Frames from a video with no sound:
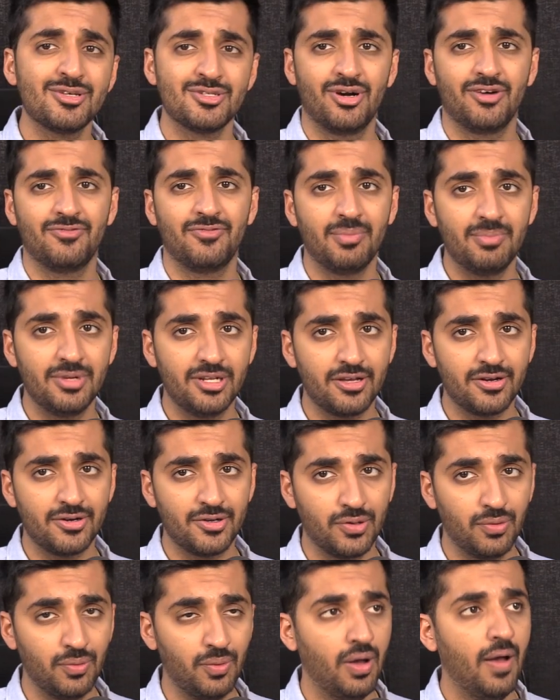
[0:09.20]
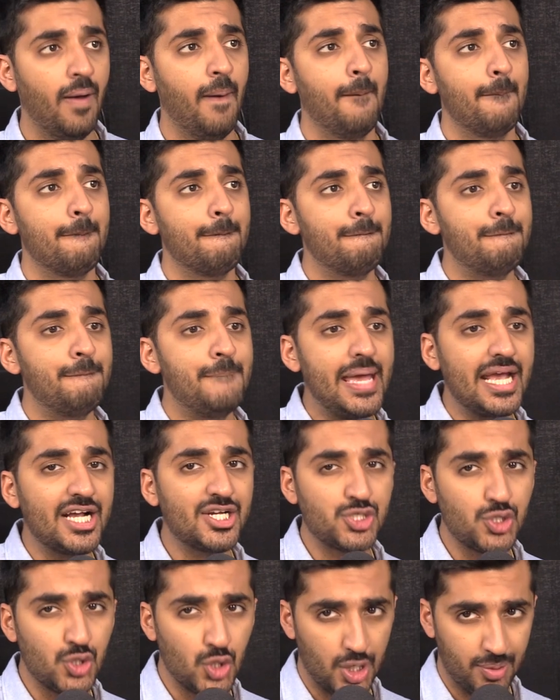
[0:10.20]
is not familiar to you,
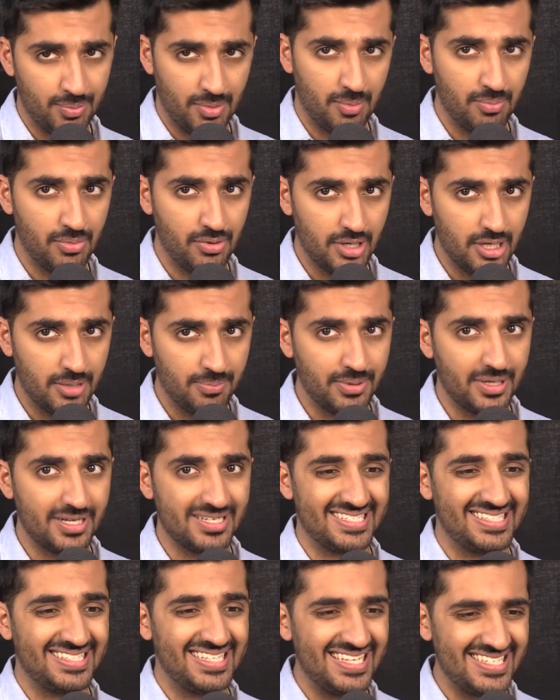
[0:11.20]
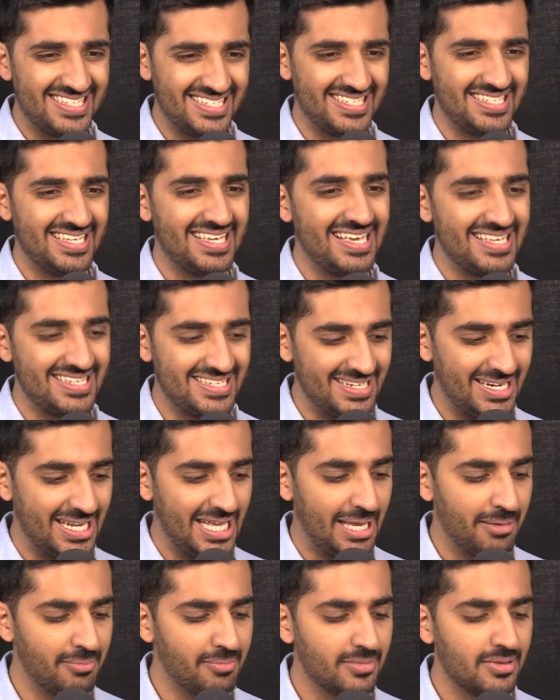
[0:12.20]
make sure you remember it because this is a
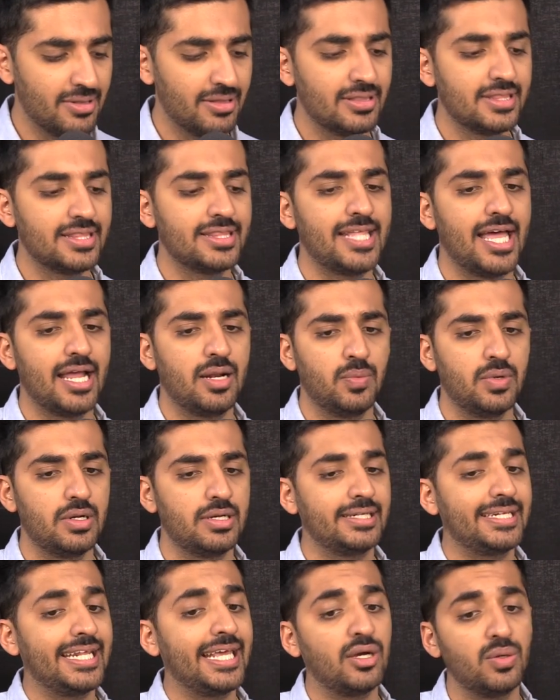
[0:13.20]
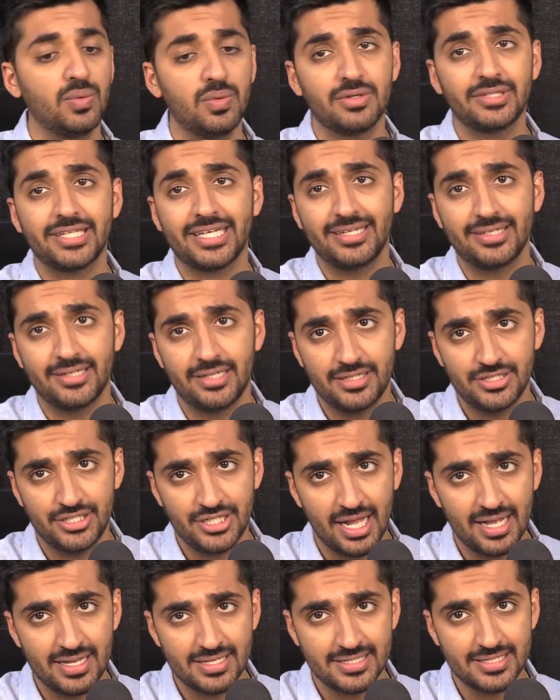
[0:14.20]
name that will take over the Indian
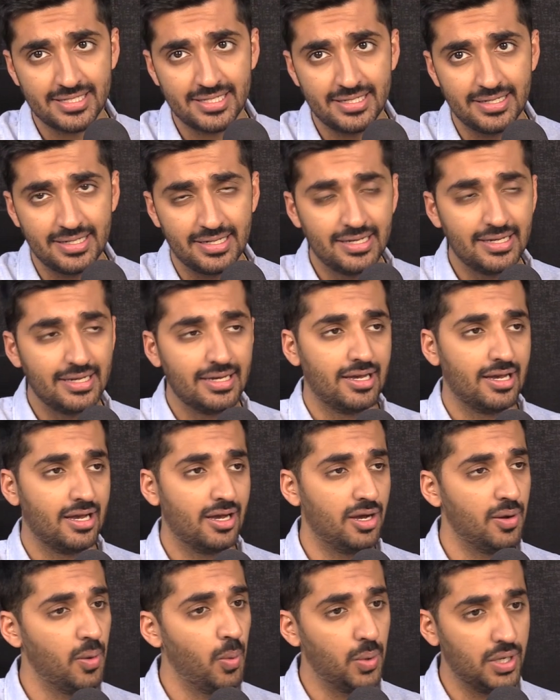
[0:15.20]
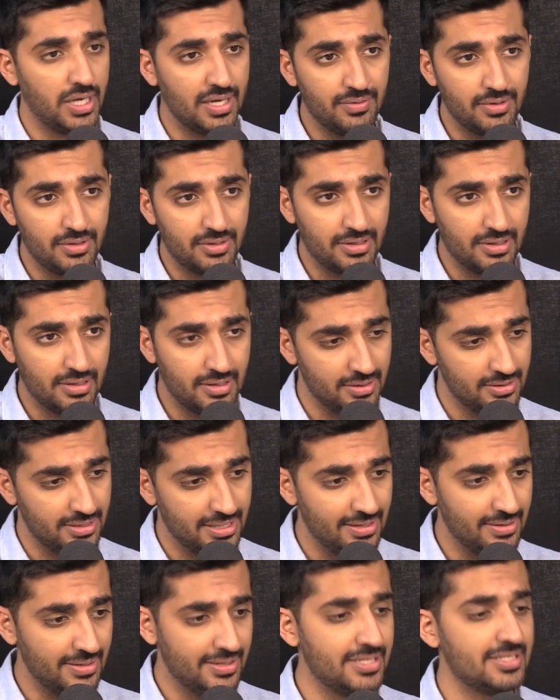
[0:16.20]
jazz scene, uh, whatever uh,
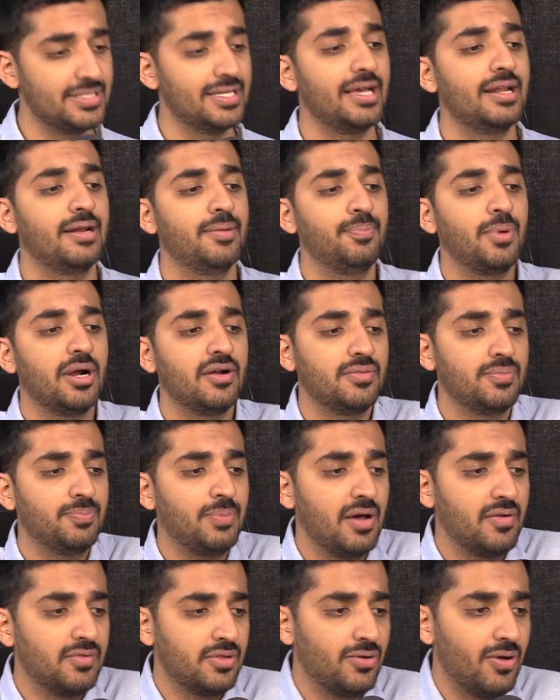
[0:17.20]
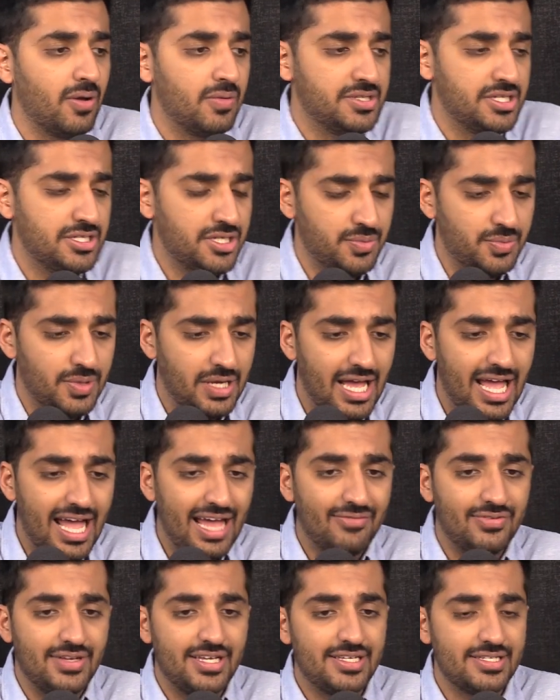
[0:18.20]
there is. And part of the, part of the conversation we
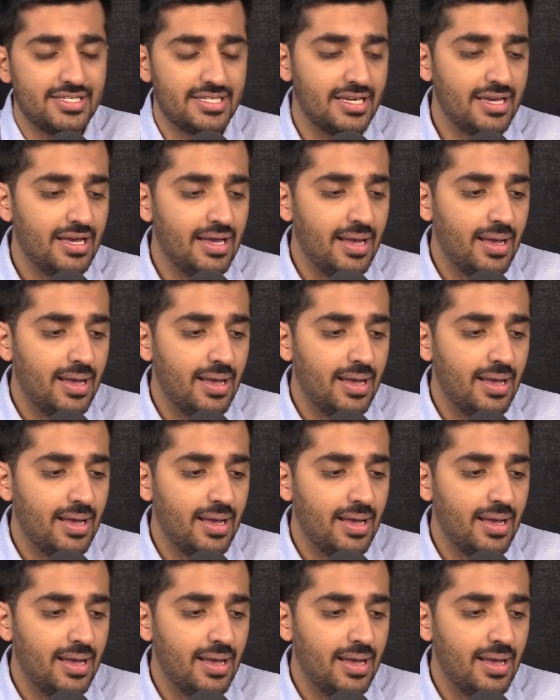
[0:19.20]
have is